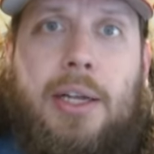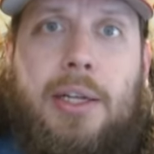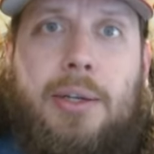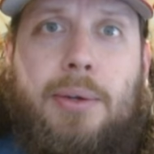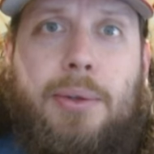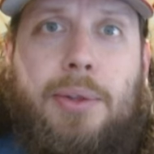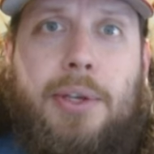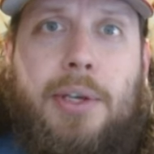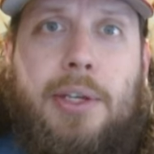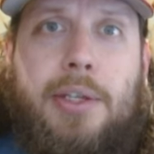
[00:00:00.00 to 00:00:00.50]

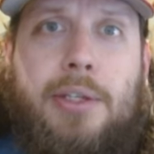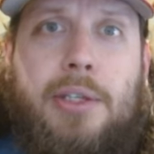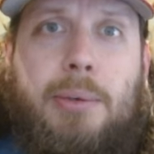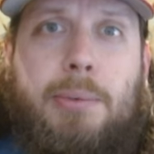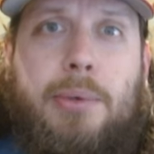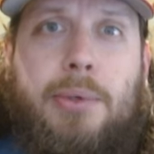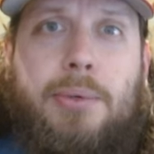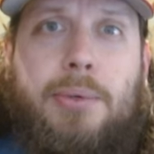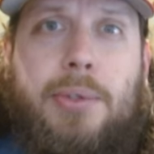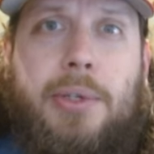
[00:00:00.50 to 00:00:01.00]
I uh, don't think
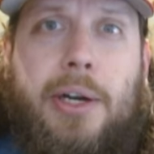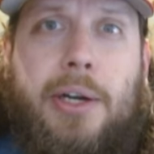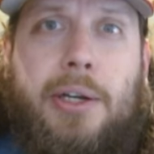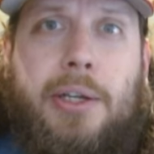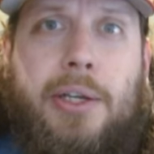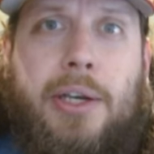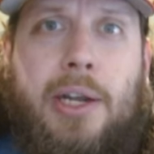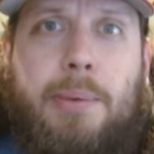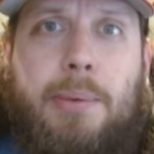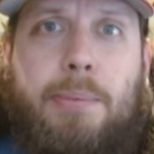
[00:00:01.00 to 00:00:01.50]
his number is
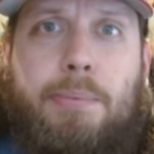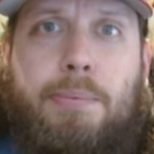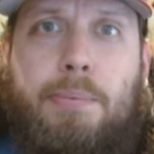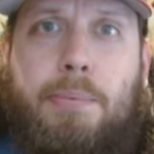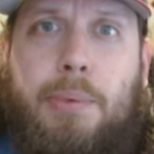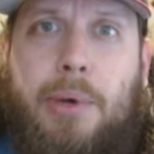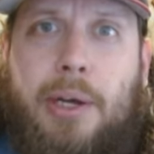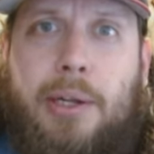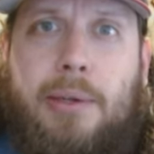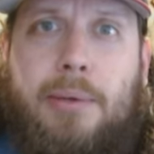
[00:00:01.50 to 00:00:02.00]
retired yet,
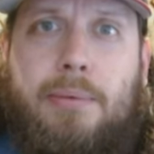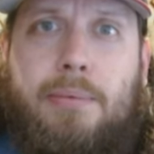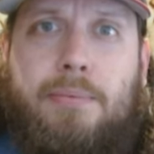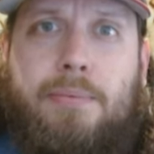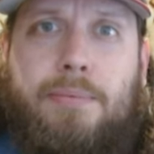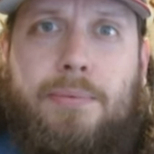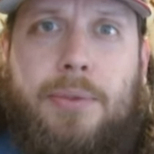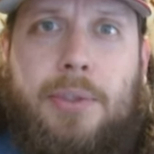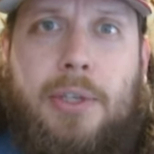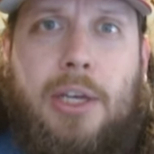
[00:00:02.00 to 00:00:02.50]
but
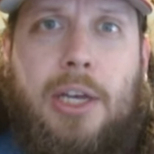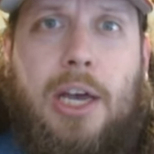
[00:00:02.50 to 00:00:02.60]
